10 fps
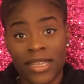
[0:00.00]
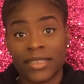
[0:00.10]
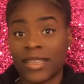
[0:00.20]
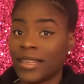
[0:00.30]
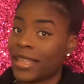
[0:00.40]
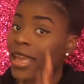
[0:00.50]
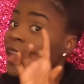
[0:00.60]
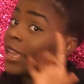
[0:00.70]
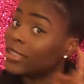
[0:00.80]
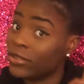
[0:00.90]
that it's like that,
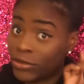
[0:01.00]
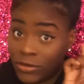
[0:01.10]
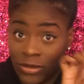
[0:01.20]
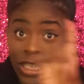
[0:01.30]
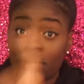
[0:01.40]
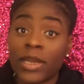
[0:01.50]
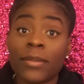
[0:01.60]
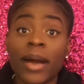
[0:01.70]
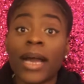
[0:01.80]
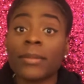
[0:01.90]
and keep it in
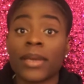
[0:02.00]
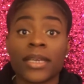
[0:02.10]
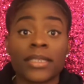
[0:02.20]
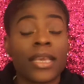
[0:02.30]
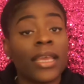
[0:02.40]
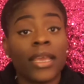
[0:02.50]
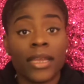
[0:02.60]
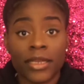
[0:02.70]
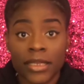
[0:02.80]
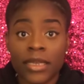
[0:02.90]
mind because it
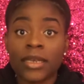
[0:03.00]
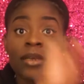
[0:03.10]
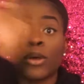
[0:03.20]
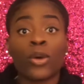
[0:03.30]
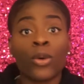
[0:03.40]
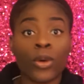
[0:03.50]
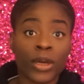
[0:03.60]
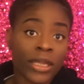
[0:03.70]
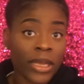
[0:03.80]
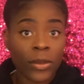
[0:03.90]
is gonna
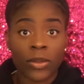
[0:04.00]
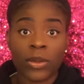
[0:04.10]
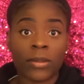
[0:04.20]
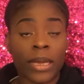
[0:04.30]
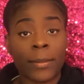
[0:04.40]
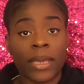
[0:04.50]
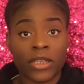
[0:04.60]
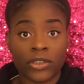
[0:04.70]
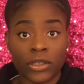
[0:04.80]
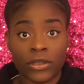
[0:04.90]
correlate with one of my
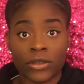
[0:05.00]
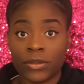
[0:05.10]
major